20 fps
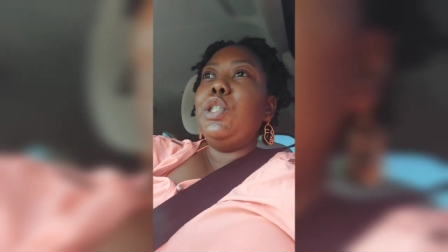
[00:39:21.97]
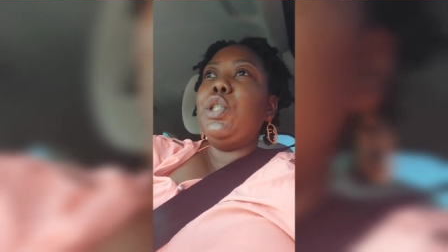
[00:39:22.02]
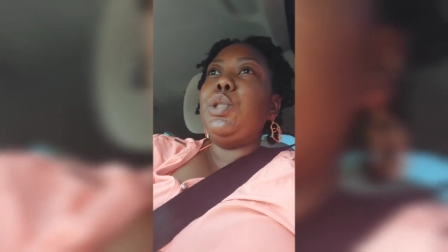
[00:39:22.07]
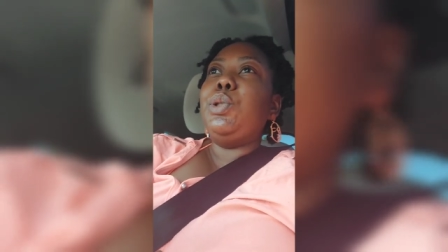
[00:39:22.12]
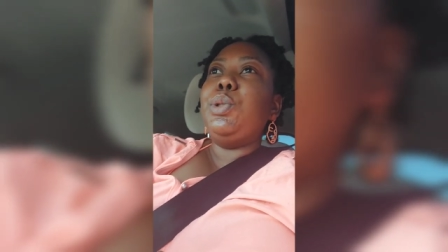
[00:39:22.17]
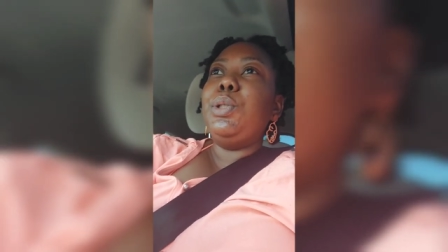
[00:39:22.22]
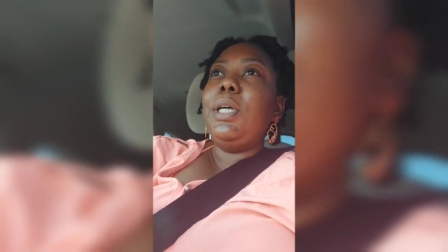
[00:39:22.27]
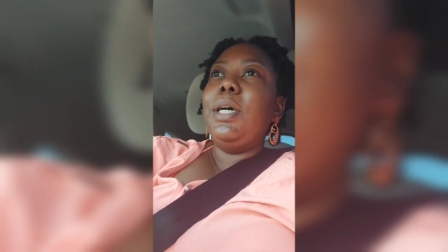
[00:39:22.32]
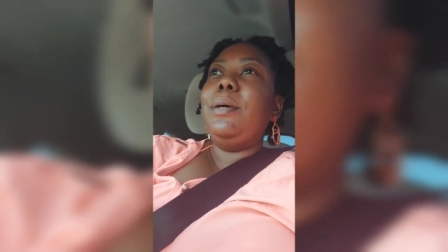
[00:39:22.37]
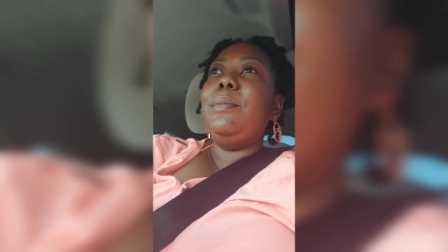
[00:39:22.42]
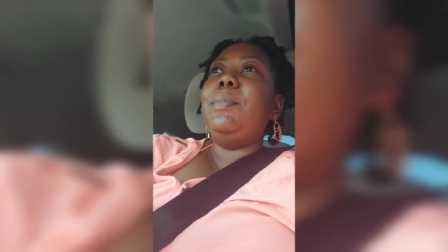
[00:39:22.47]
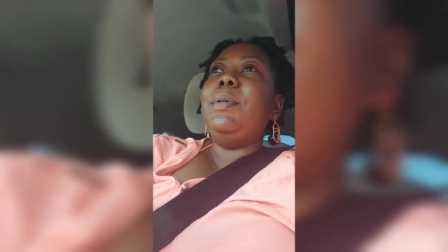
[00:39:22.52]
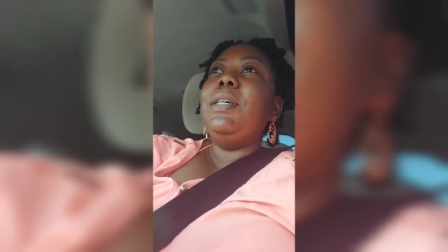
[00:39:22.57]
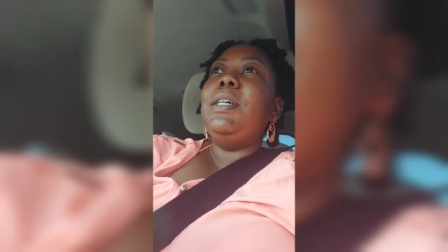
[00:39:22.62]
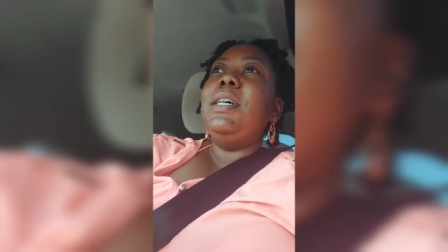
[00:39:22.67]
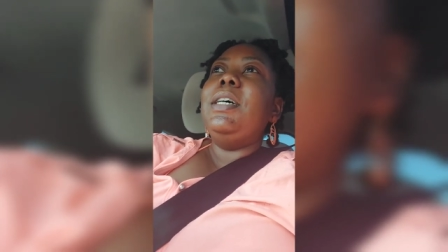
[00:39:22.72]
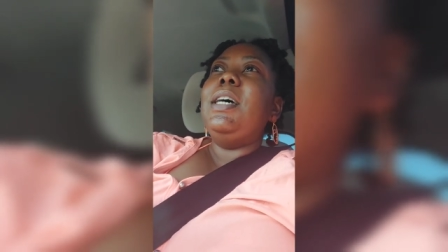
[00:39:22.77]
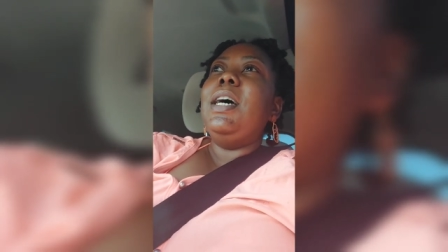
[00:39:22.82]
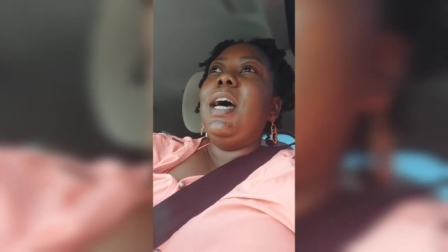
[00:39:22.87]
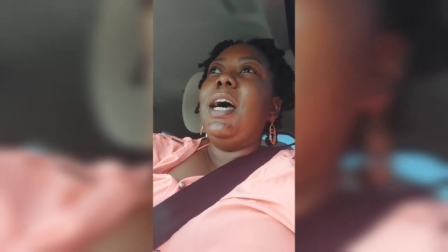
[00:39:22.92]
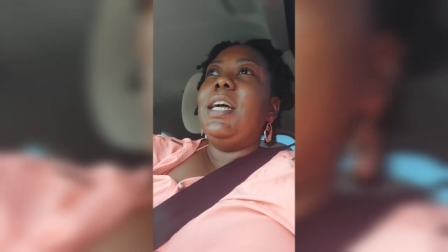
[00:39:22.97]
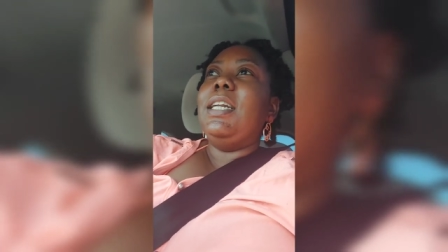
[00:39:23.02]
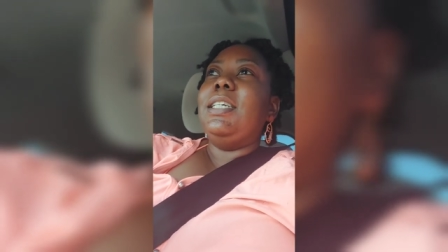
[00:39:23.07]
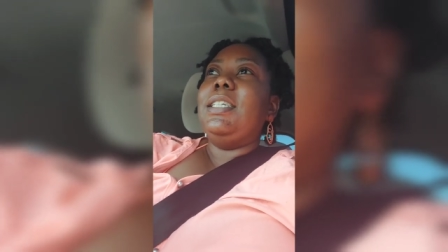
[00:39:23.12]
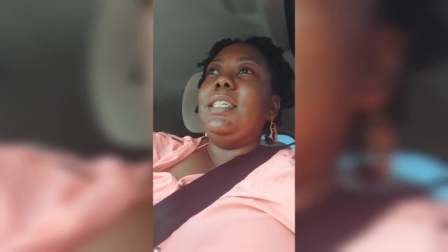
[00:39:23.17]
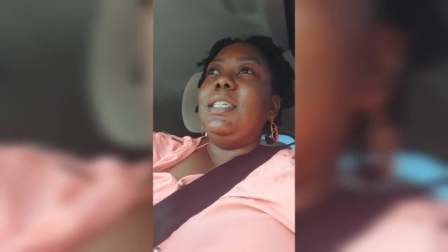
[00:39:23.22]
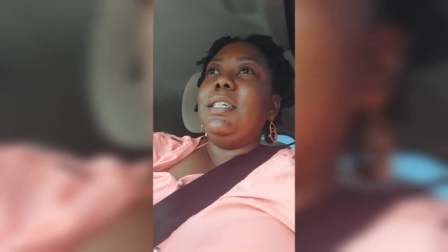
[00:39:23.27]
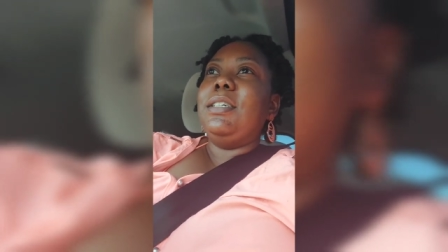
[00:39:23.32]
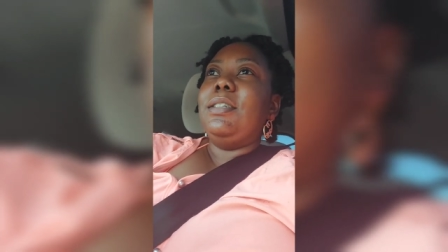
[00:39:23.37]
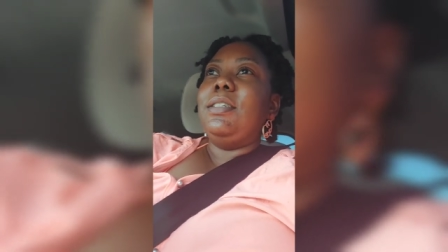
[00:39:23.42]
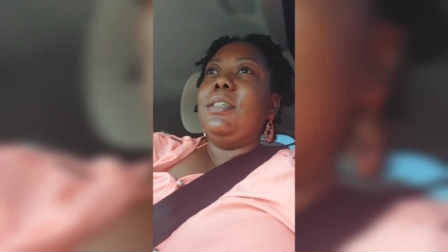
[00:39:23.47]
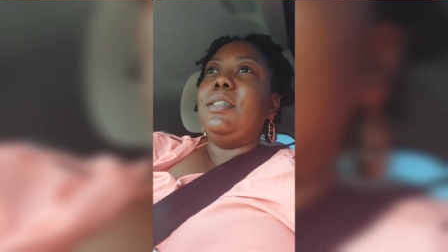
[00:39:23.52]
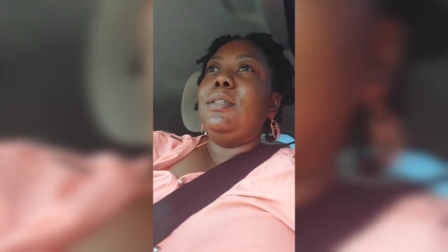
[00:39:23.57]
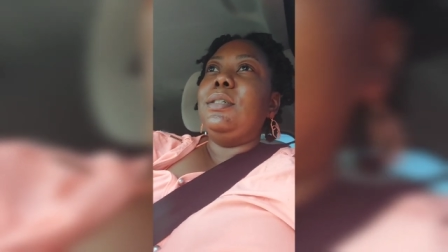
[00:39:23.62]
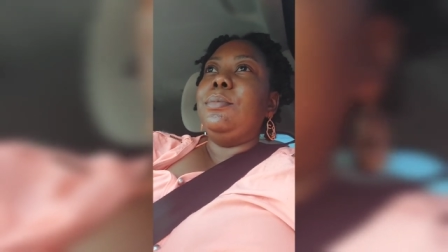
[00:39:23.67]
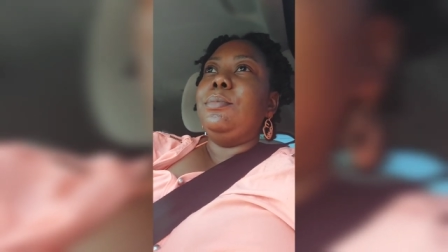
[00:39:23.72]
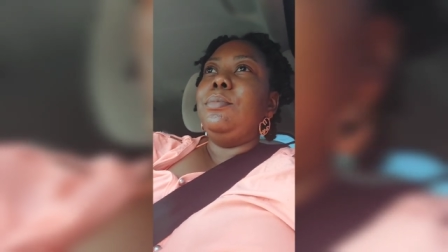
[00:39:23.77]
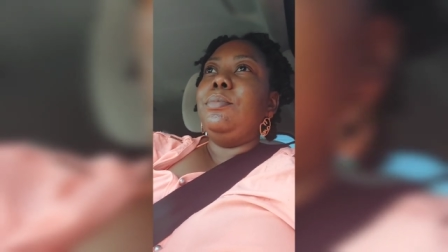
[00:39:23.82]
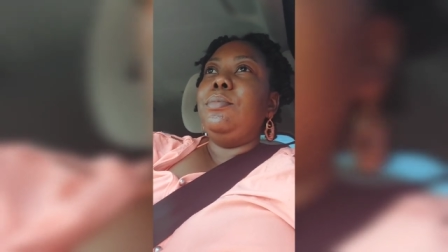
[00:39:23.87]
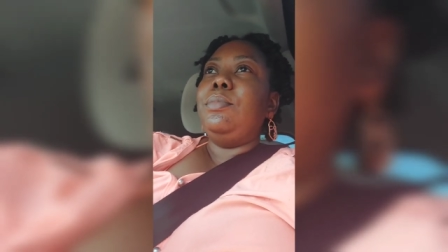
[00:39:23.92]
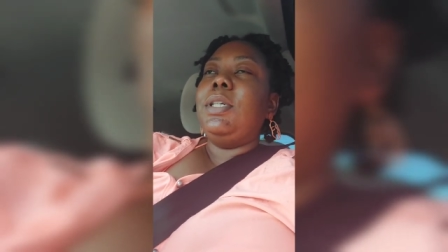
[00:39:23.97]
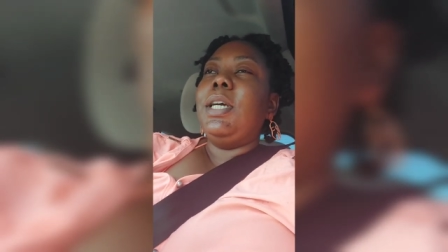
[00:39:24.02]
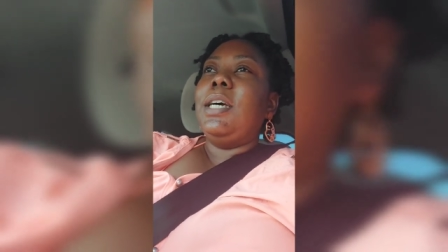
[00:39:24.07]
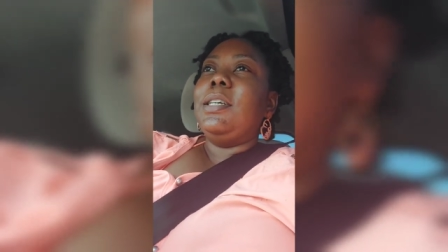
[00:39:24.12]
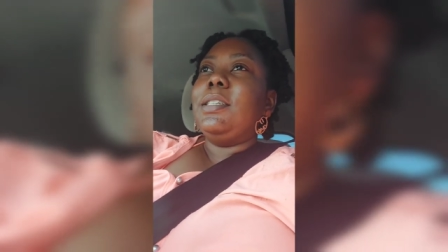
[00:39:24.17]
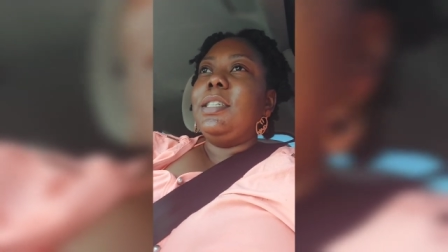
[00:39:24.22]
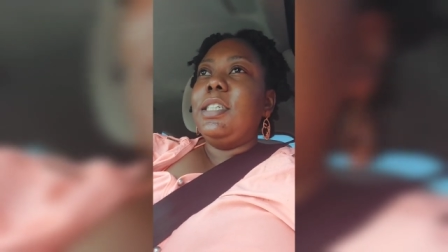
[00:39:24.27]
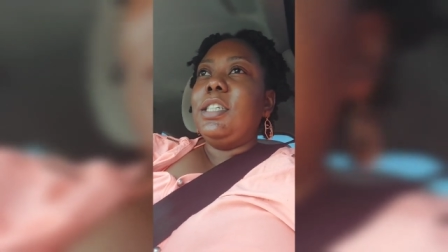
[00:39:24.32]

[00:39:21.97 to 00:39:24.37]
show them and then the, the gas